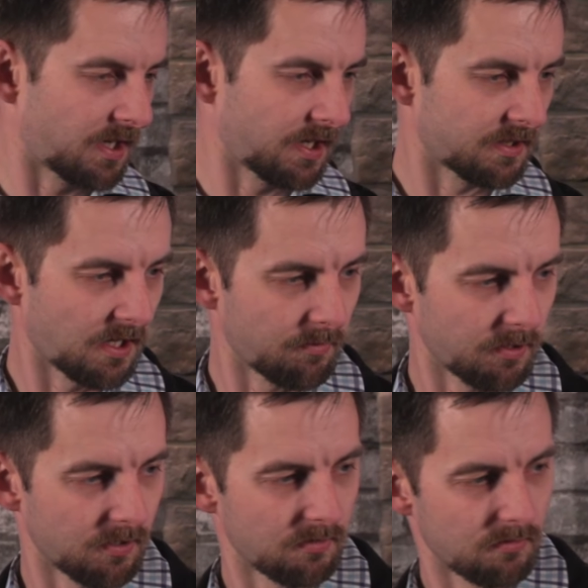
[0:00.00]
light
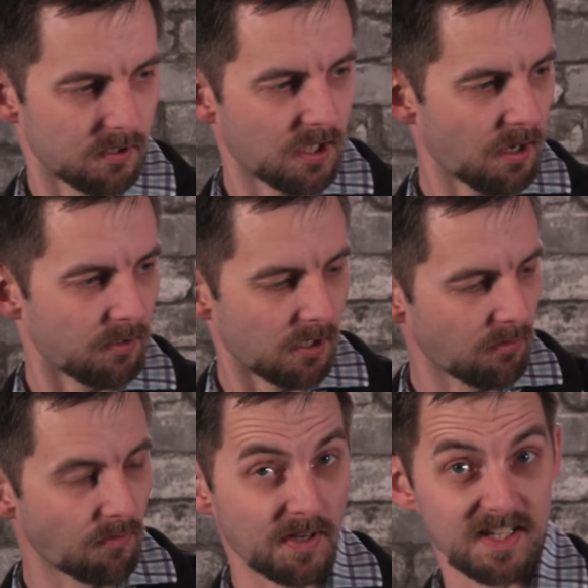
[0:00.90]
coming, the camera
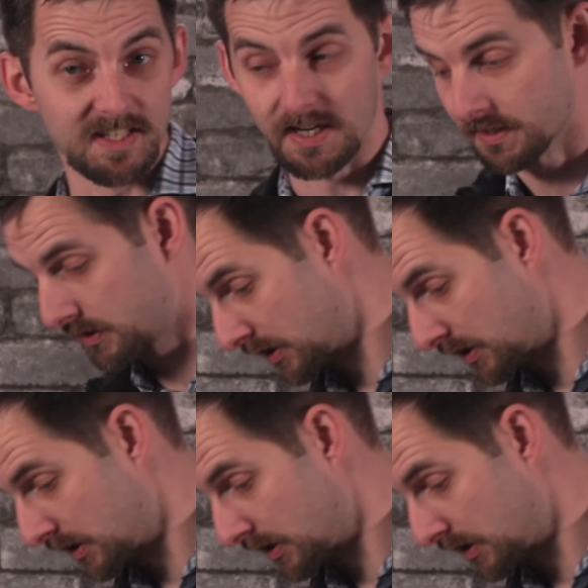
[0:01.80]
coming from that side.